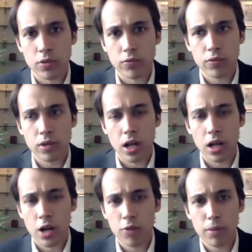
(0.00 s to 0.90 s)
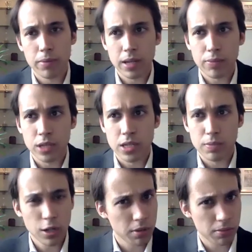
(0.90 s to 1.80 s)
So if, I remember a couple of years
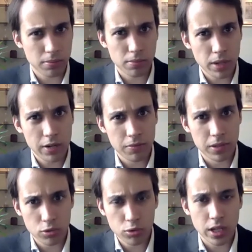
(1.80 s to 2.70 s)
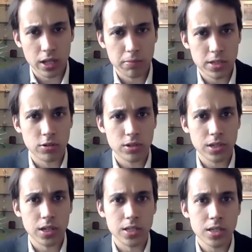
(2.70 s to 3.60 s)
below me, it might even be your year in material
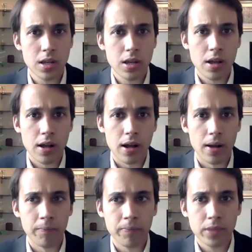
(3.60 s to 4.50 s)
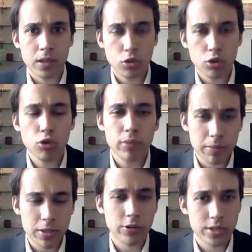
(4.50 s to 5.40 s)
science. Um, normally
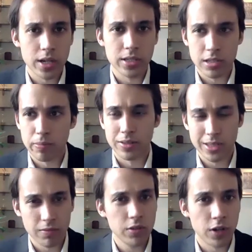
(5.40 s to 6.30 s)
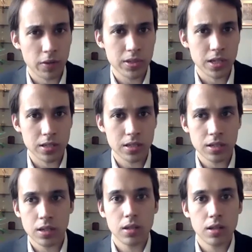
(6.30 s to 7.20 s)
material science is about seventy-five percent
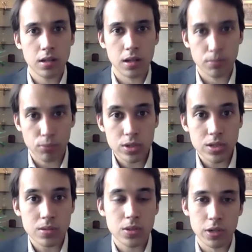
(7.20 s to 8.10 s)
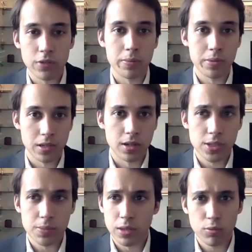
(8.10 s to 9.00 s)
uh, boys, twenty-five percent girls.
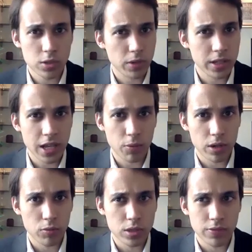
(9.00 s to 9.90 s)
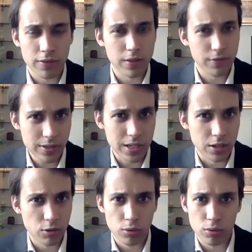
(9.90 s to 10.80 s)
But there was one year when it was fifty fifty,
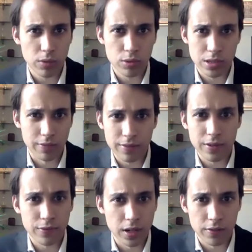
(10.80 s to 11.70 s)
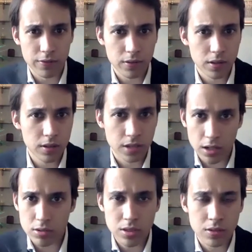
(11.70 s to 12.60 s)
or it was like fifty-five
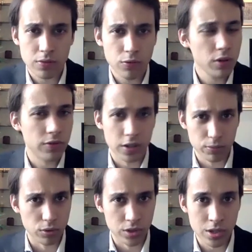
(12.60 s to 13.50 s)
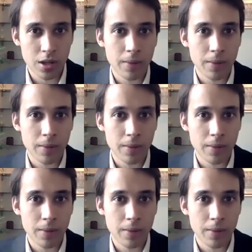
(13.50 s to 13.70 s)
girls, forty-five boys.